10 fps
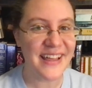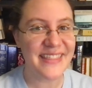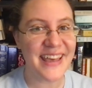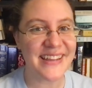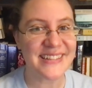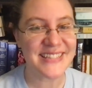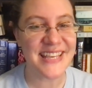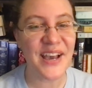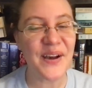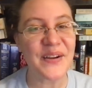That is
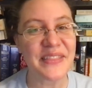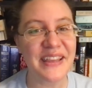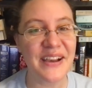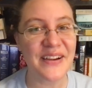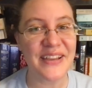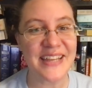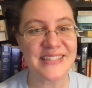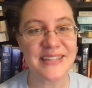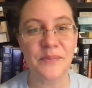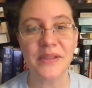the R in the RK
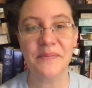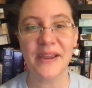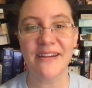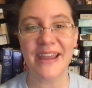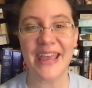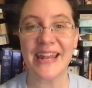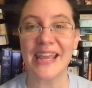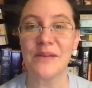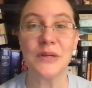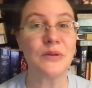Stumbling Bear, and I
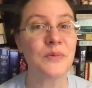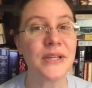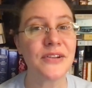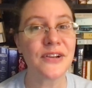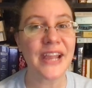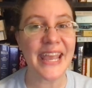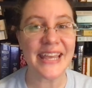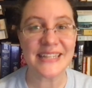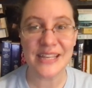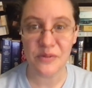am a reader and a